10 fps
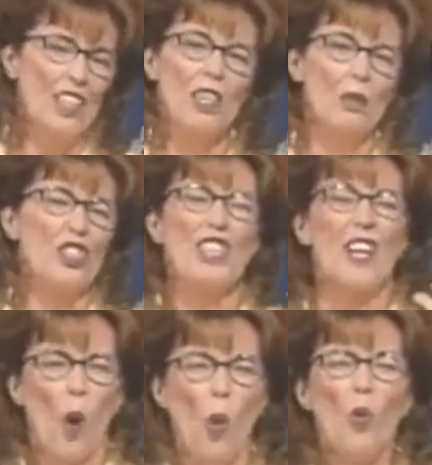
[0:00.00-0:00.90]
You know, when you
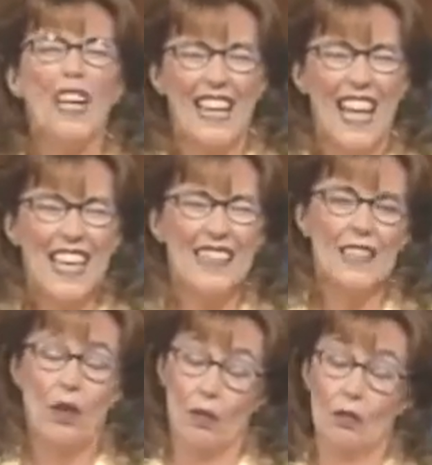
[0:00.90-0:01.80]
get old and
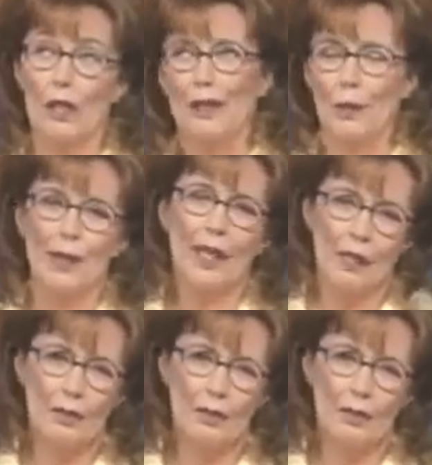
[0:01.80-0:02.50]
lazy or, well,